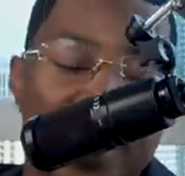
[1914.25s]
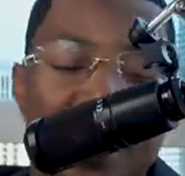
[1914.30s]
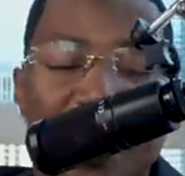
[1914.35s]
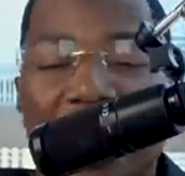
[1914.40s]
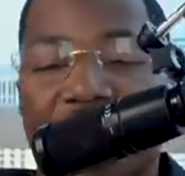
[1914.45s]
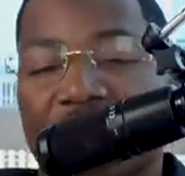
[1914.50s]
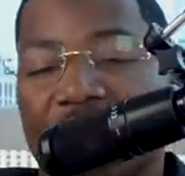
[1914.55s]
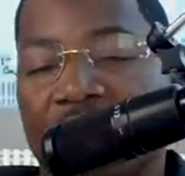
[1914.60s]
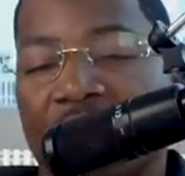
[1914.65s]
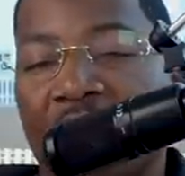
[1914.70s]

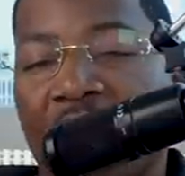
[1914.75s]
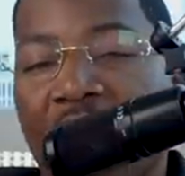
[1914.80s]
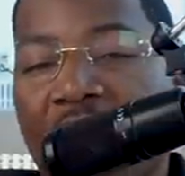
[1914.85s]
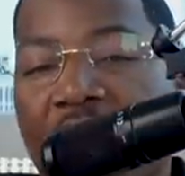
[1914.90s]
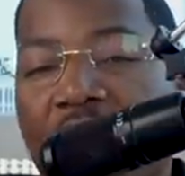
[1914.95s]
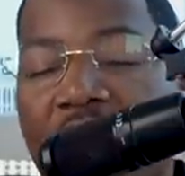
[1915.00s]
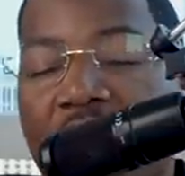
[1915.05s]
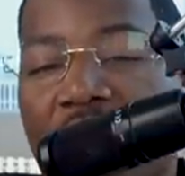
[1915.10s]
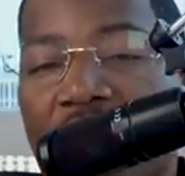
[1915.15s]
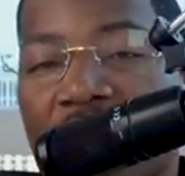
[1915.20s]
Index is
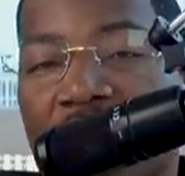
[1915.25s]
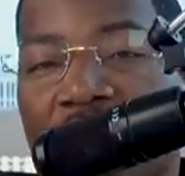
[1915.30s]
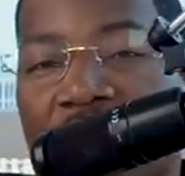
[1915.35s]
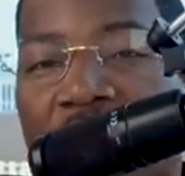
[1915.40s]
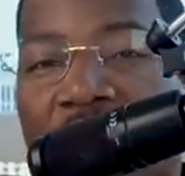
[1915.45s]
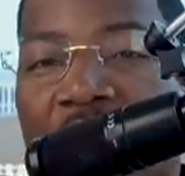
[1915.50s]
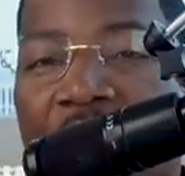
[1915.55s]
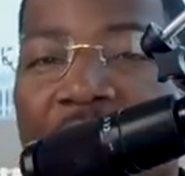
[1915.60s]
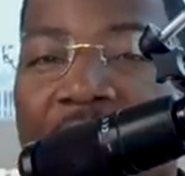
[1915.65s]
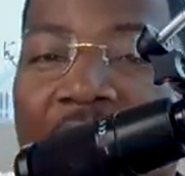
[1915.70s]
high,
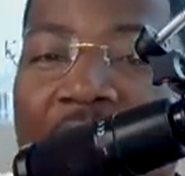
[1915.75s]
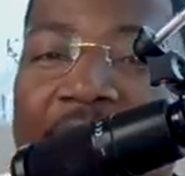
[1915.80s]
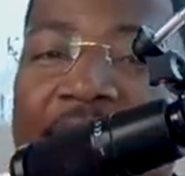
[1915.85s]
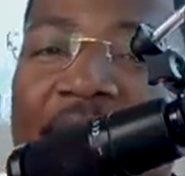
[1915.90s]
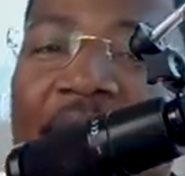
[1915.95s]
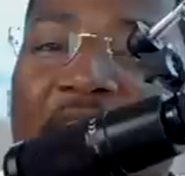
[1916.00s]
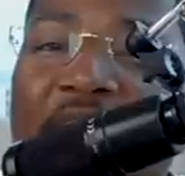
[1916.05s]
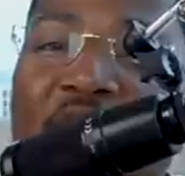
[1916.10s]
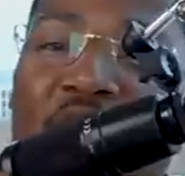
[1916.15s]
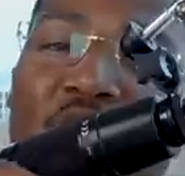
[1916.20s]
and that's
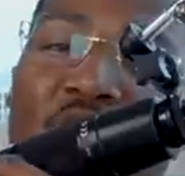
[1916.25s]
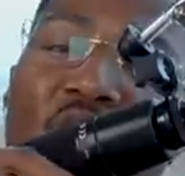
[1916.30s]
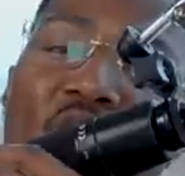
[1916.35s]
how you